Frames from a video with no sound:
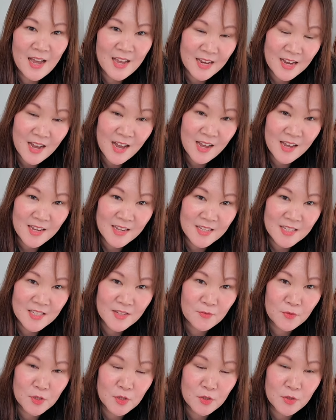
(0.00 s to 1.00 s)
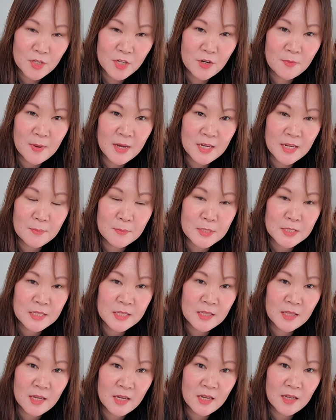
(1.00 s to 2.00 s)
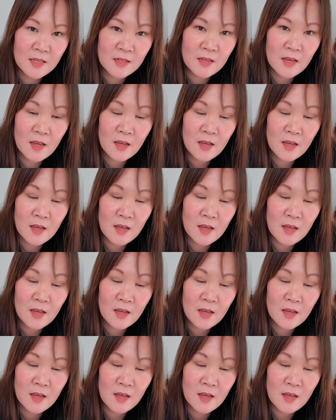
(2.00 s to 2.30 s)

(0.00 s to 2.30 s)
Hi guys, if you're new here, my name is Elaine,